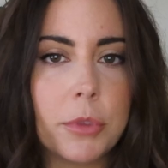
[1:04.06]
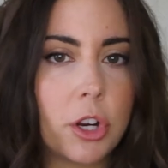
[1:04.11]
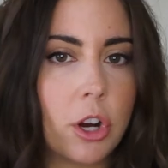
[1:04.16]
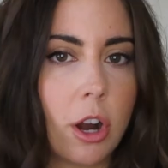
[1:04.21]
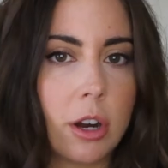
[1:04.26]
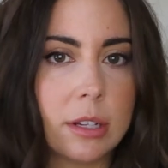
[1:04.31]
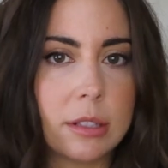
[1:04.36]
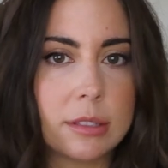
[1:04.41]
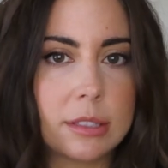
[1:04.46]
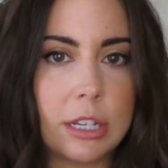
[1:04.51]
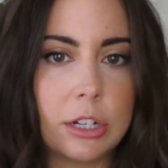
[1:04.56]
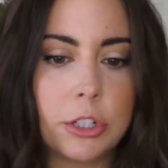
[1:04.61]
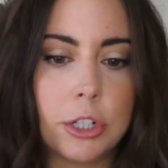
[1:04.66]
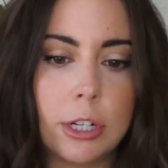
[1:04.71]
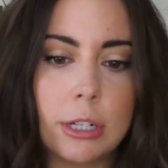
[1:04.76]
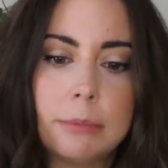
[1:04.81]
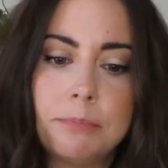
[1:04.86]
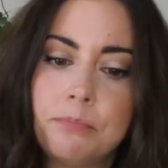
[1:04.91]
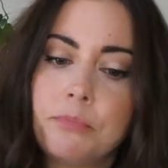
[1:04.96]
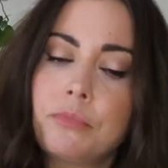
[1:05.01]
the garden
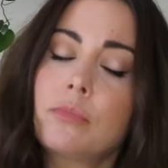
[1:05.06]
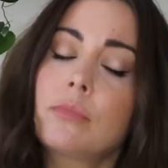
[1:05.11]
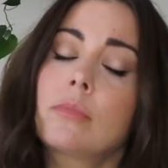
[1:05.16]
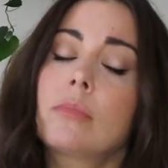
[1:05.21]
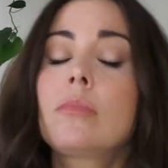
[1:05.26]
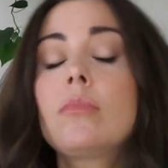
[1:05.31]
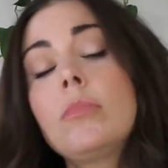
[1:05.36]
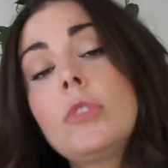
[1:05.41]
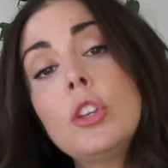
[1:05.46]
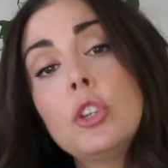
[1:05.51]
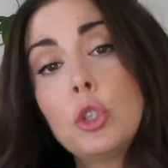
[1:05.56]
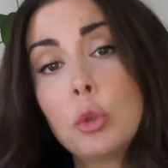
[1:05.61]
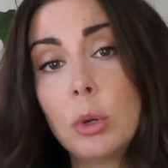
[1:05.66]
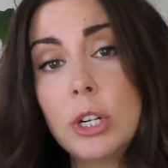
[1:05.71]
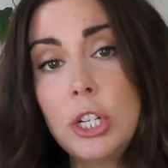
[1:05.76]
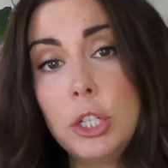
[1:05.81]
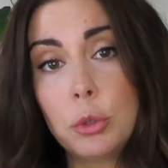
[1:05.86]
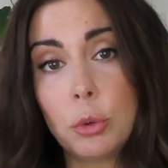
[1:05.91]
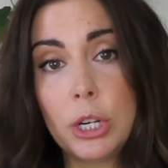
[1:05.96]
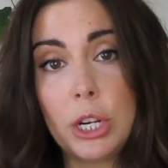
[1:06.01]
center.
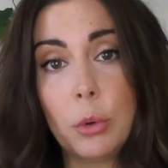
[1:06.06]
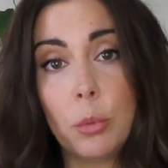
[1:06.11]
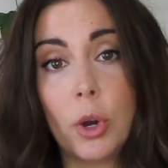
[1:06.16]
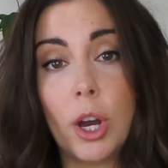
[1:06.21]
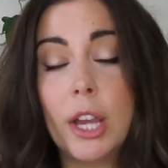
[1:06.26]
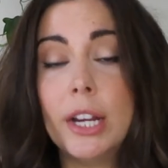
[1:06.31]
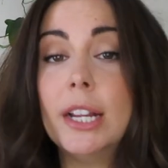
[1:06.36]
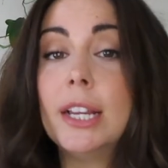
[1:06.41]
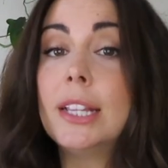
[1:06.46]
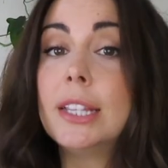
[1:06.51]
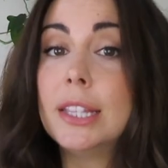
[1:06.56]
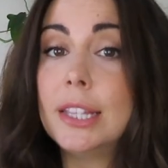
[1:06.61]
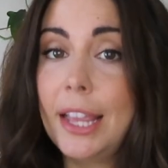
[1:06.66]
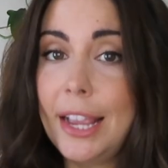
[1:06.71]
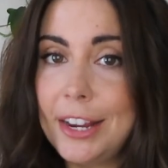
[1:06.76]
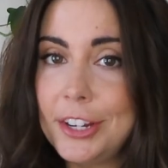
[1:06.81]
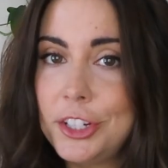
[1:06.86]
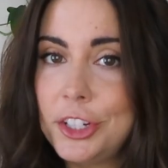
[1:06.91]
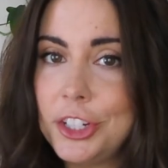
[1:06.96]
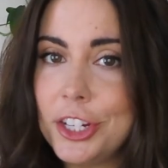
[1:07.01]
2021,
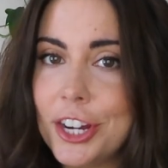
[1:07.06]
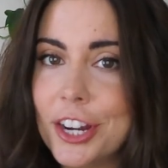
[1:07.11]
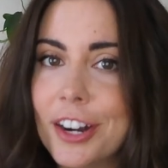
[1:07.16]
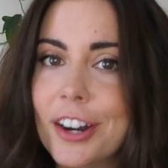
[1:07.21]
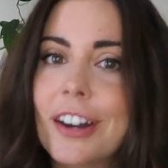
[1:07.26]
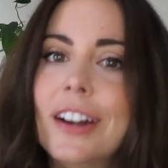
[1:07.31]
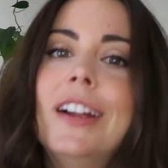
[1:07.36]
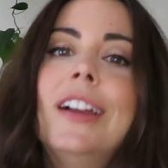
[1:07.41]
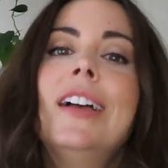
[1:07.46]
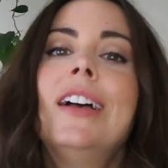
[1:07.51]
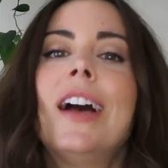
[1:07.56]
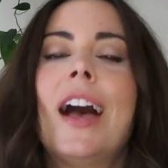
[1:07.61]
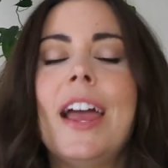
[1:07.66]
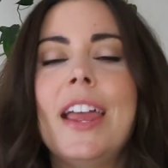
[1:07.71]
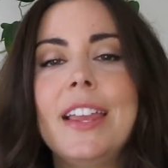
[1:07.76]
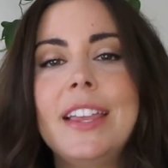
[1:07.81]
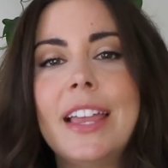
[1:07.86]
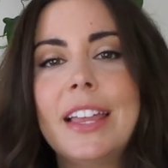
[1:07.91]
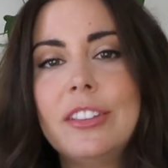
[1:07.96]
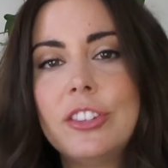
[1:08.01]
last year, I
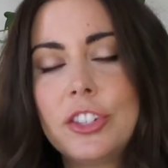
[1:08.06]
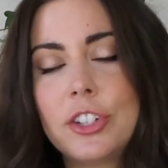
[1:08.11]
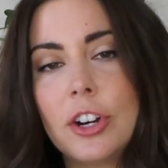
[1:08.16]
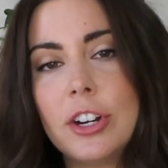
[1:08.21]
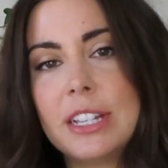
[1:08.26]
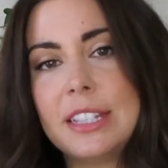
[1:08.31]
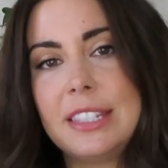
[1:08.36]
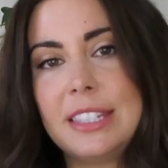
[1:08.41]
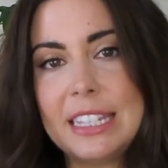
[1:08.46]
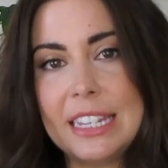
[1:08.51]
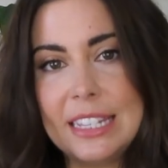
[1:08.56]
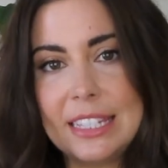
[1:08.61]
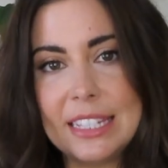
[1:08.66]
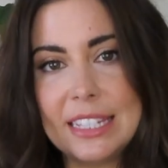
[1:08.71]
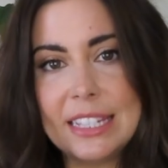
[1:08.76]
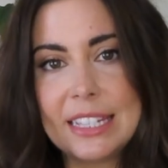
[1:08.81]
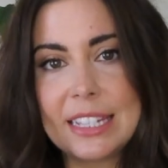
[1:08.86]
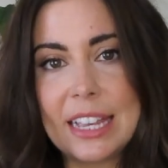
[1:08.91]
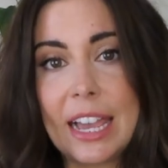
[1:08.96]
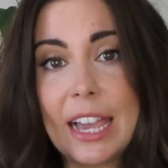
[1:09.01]
again started seeds
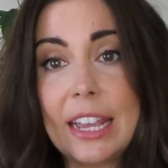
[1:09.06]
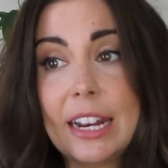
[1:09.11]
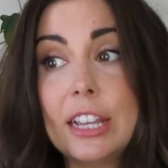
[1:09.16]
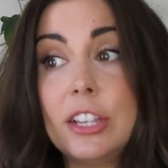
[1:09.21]
inside.